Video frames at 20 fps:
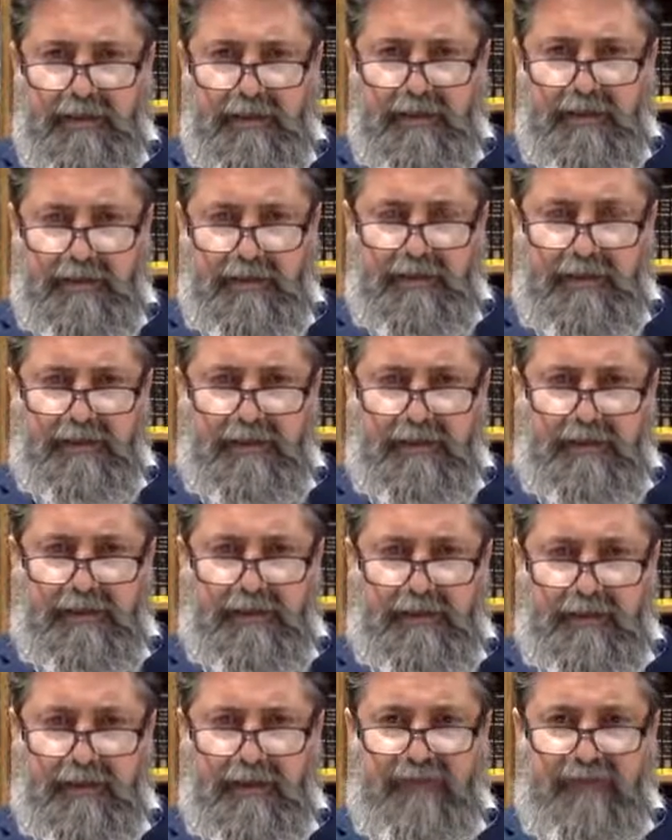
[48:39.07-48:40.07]
he,
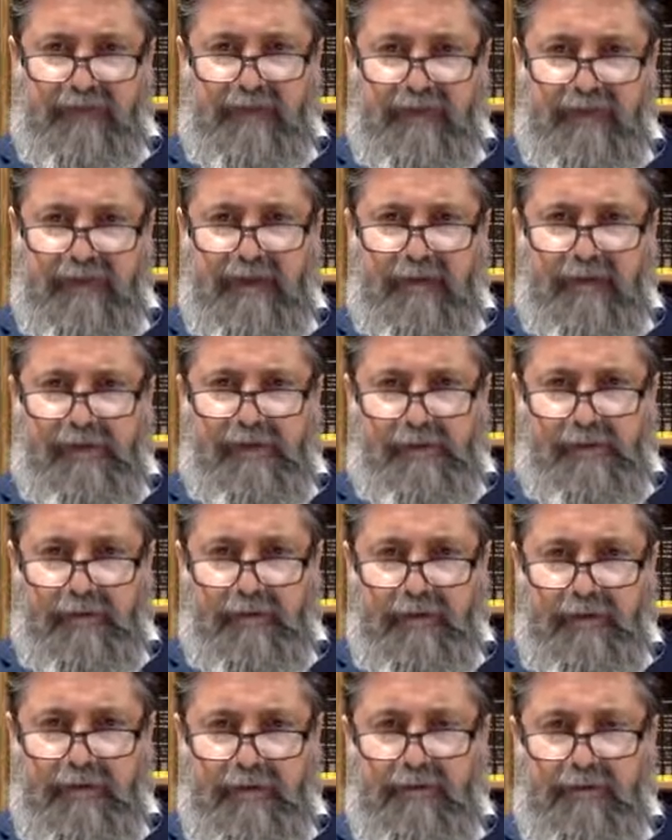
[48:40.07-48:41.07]
his wife said to him,
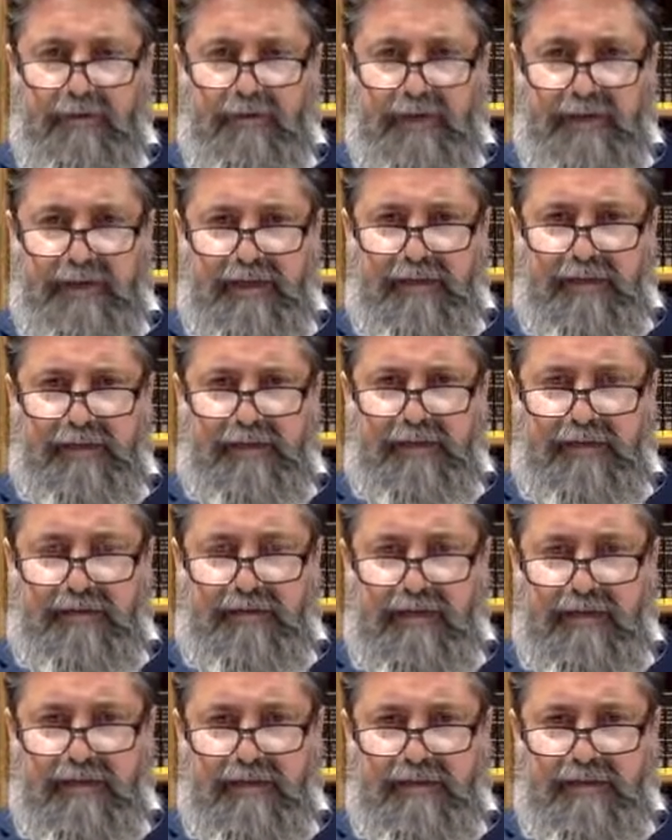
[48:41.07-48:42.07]
Go to Beit
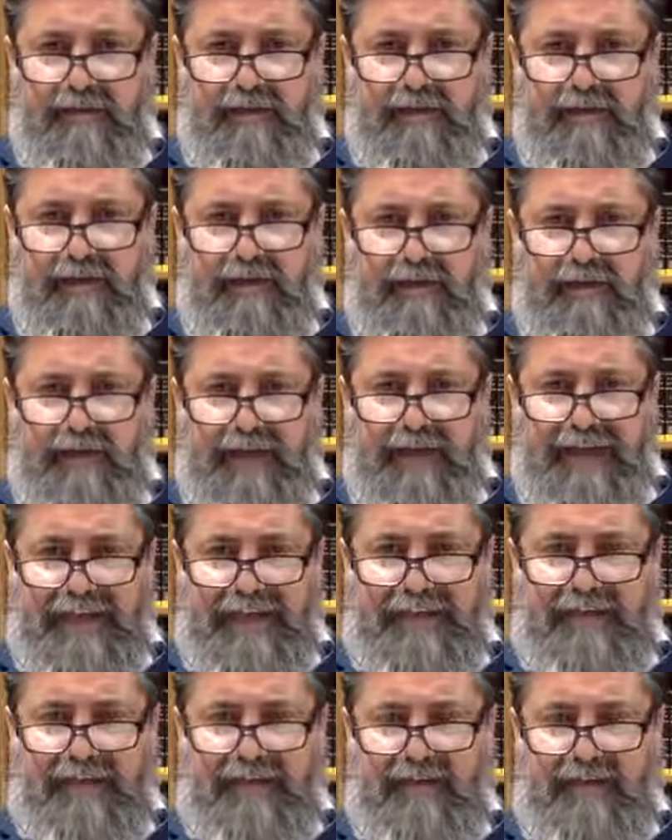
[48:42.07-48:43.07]
Hamidrash and
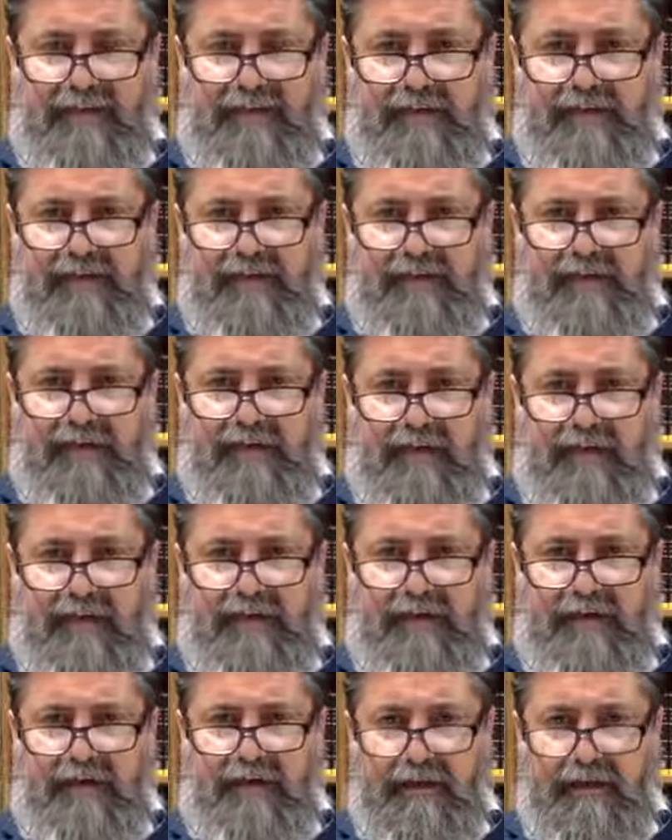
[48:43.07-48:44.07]
ask the first young
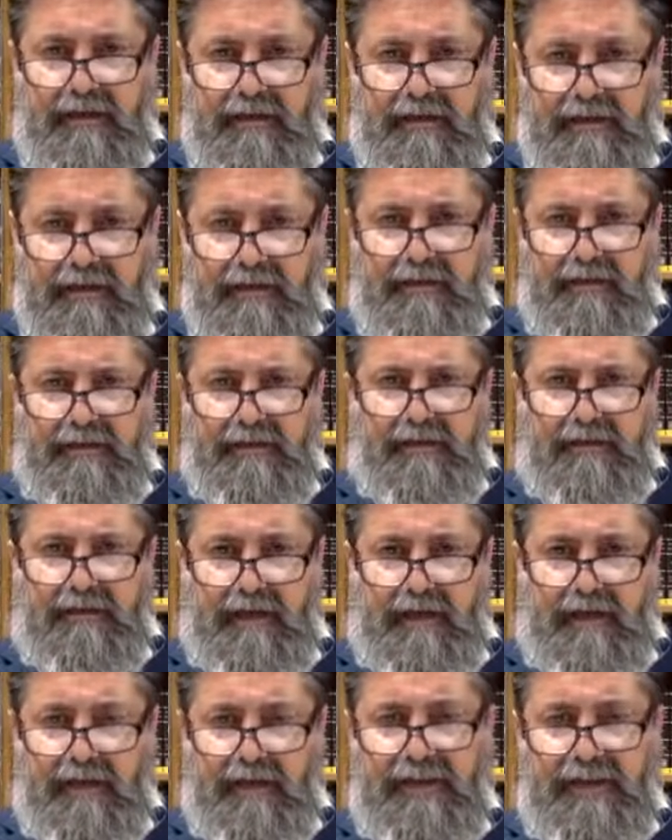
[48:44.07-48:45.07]

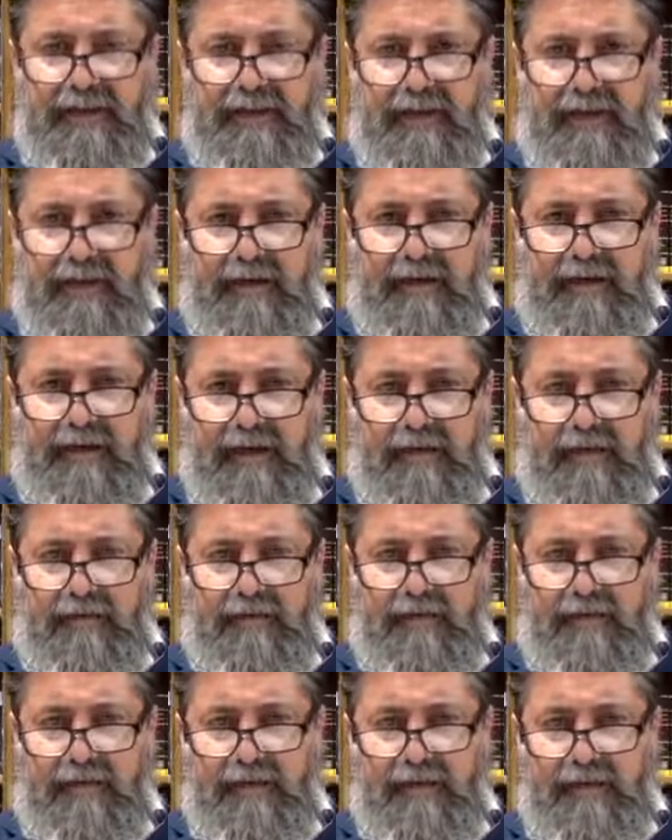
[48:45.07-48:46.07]
Talmid that comes out
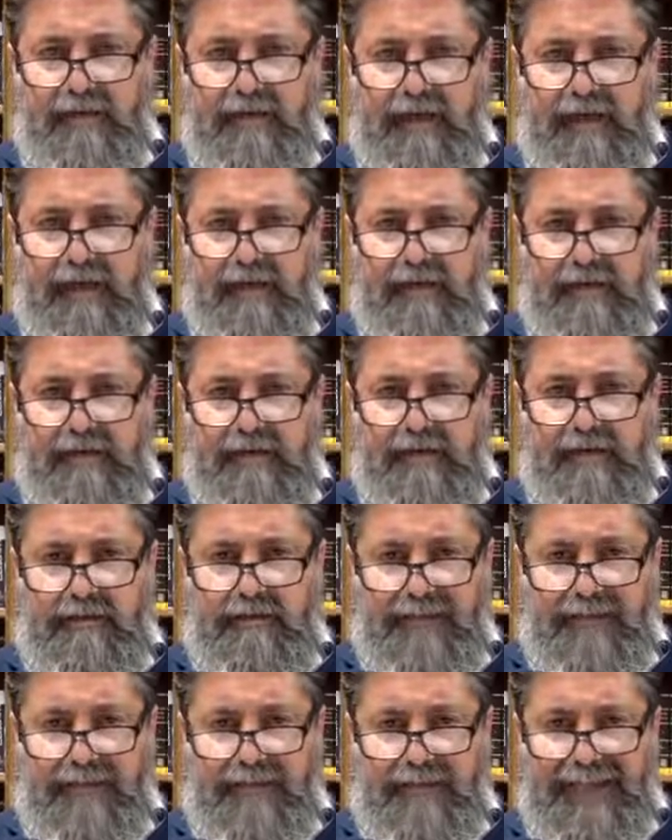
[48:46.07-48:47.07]
what did they learn,
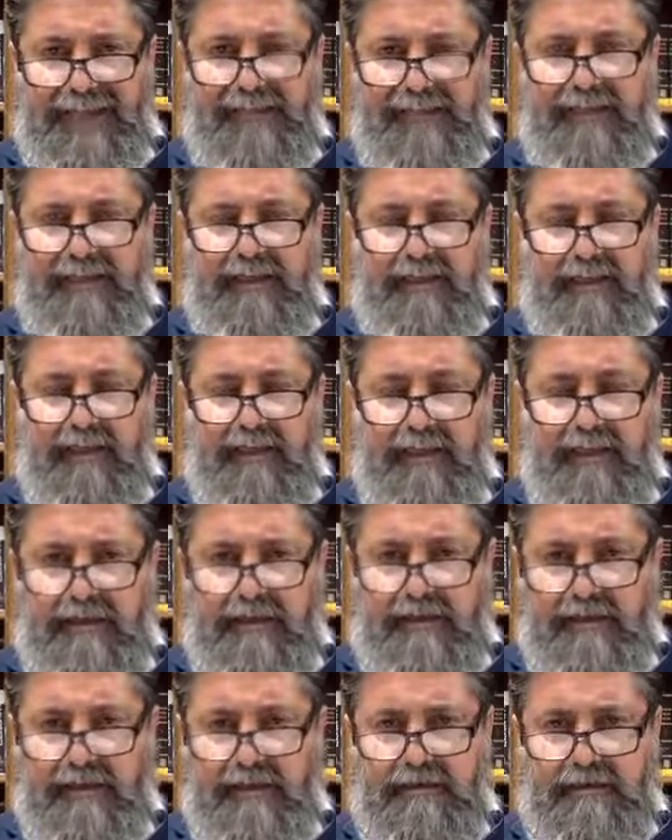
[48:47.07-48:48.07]
the last thing they
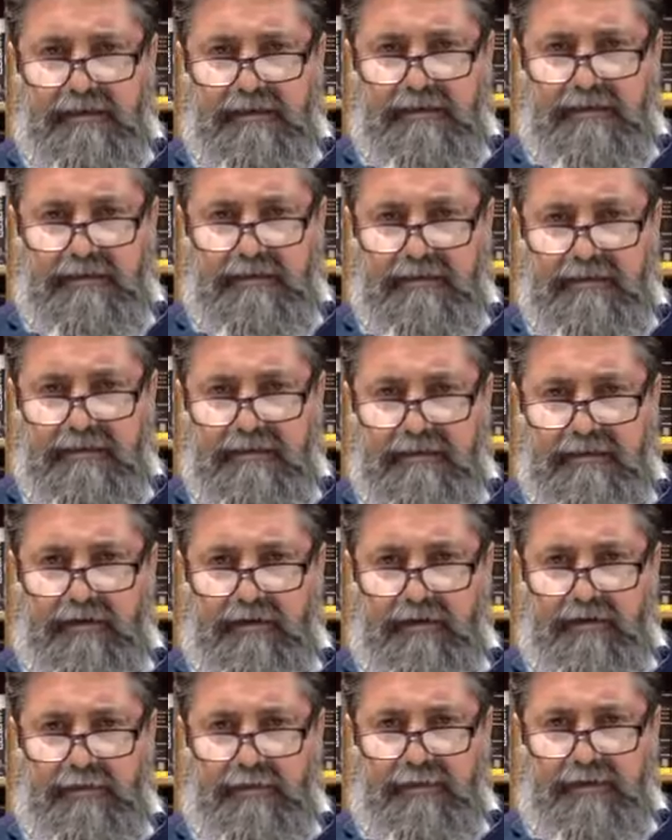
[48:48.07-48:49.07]
learned. It's
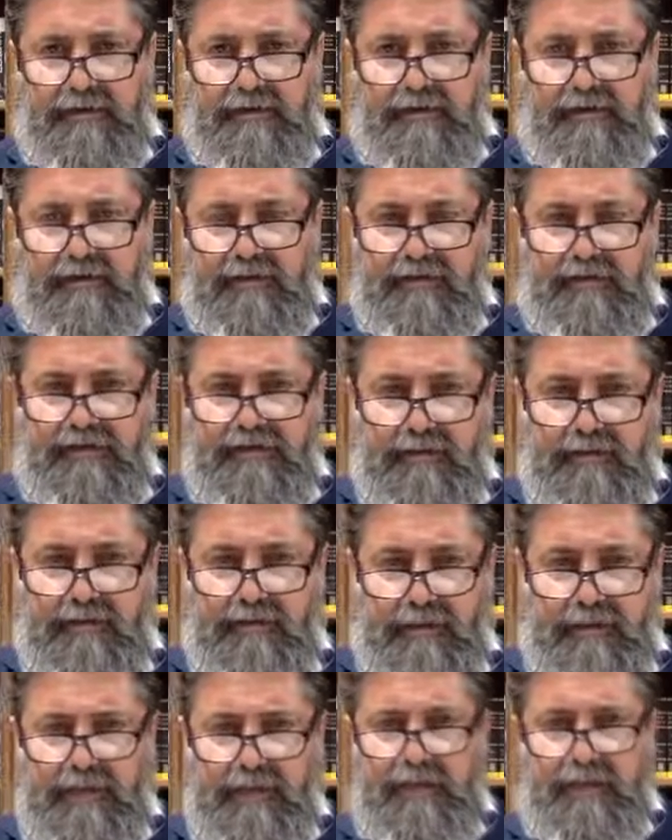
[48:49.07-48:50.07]
called Pasok
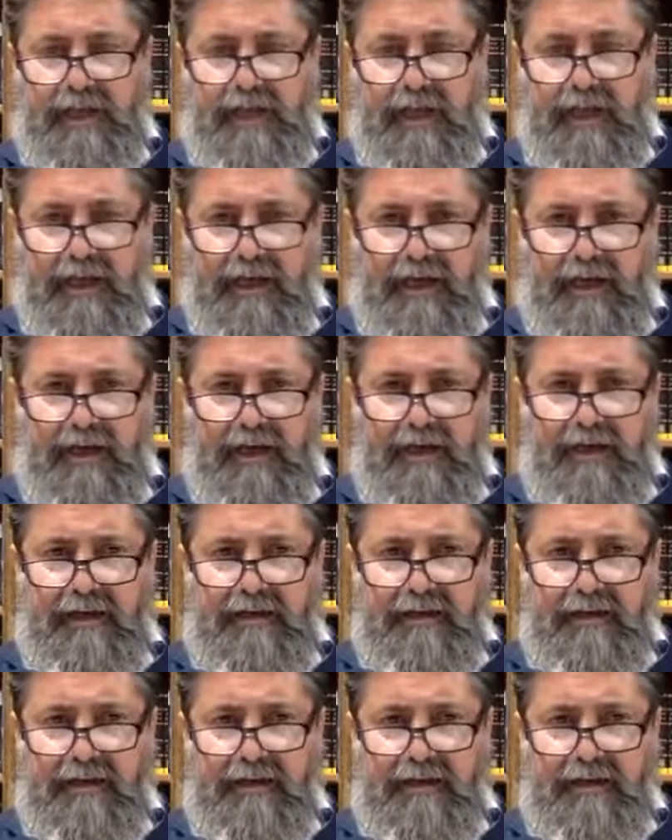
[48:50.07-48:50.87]
Tifsok, is halacha,